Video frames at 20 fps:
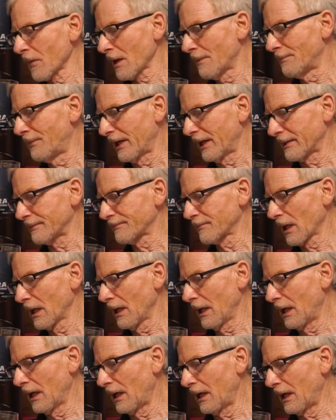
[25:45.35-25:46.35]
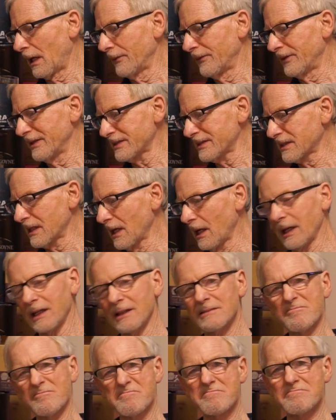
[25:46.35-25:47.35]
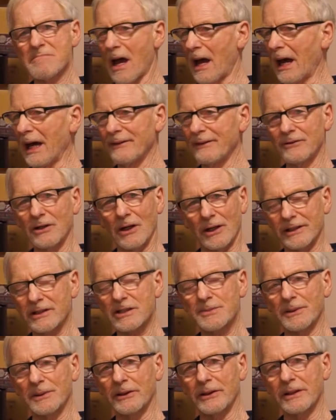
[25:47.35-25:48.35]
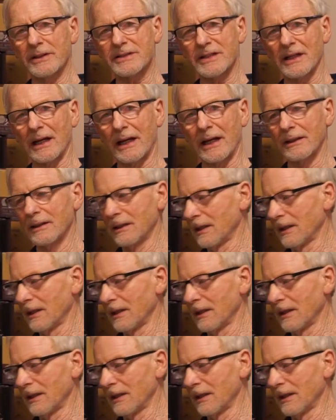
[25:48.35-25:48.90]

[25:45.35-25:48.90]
But this guy, I've not experienced that.